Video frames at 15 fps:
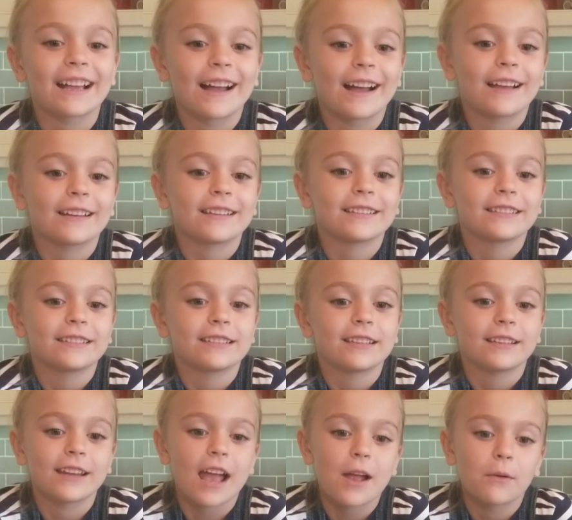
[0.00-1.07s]
guys,
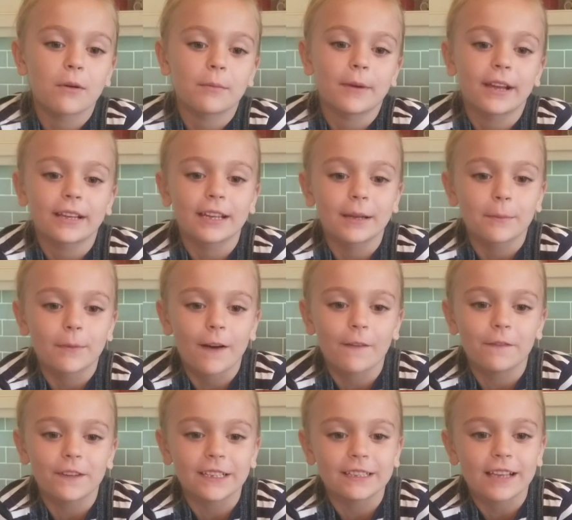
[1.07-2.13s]
today we're making
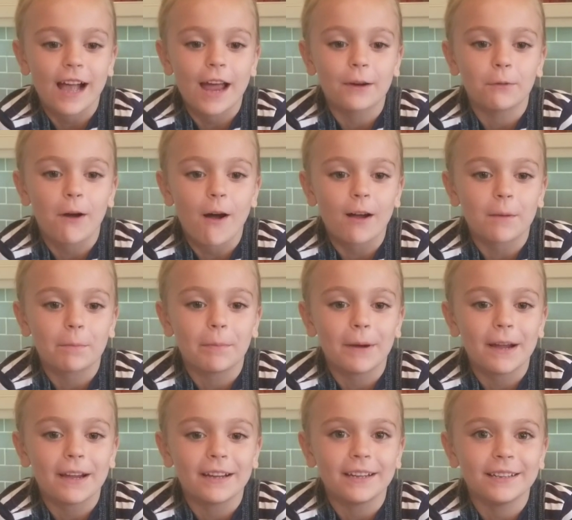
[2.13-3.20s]
Puffy Sidewalk
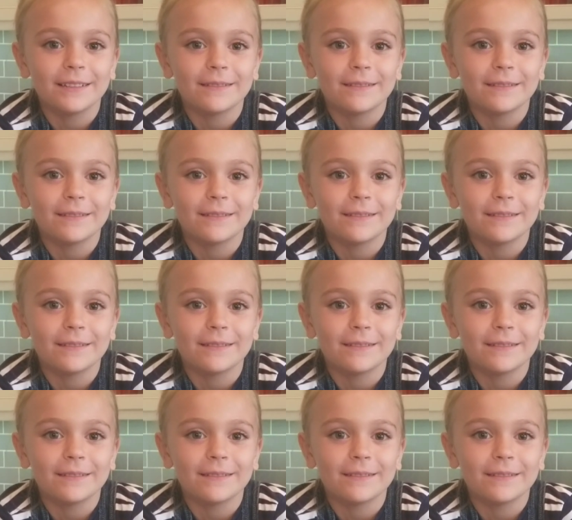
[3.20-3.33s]
Paint.